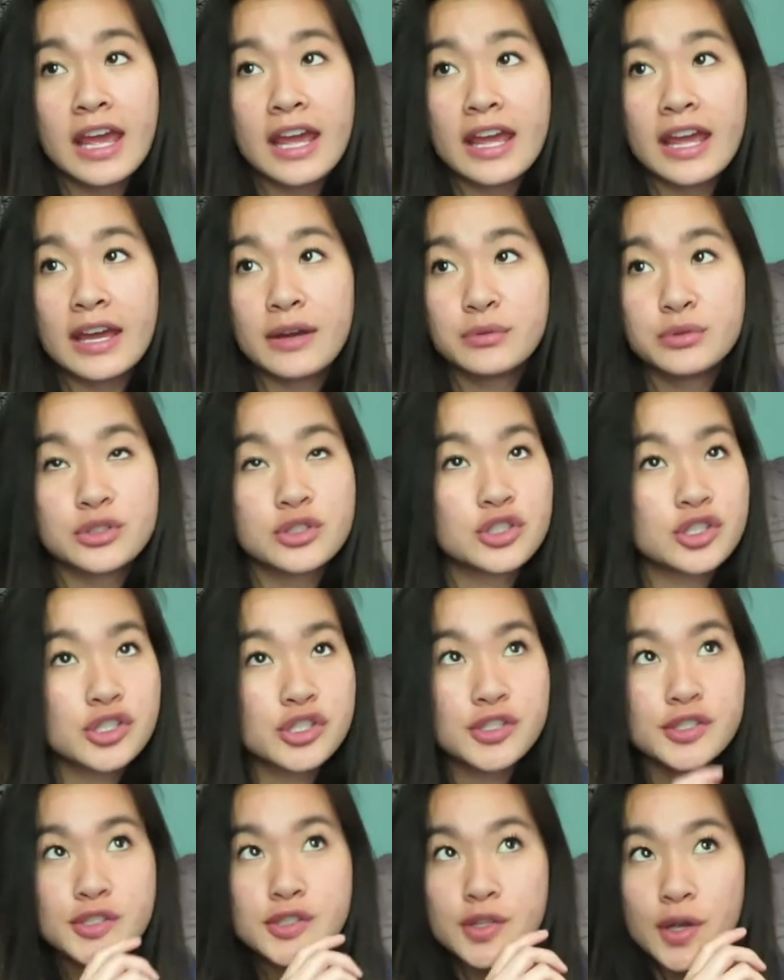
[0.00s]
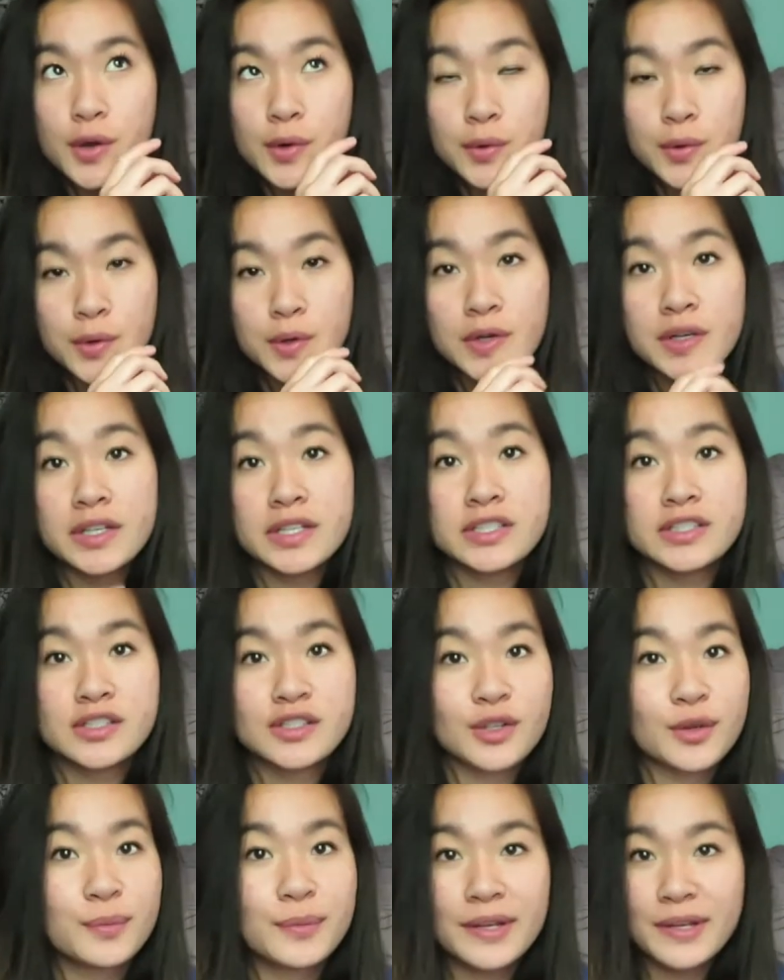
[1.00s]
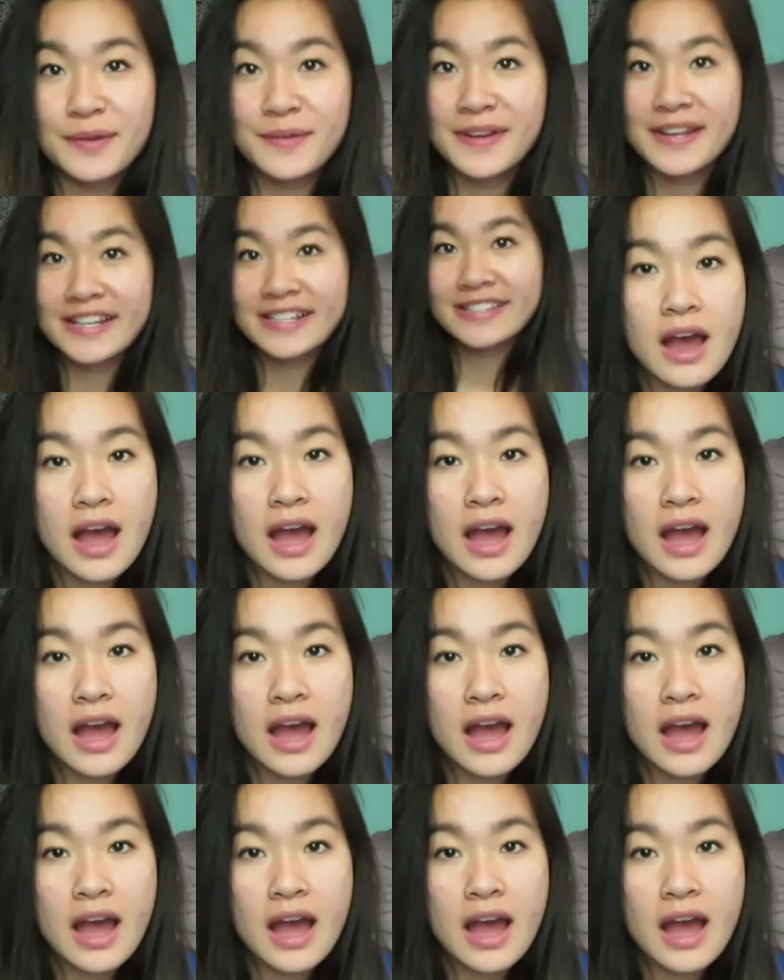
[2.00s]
It was just so cool in so many ways.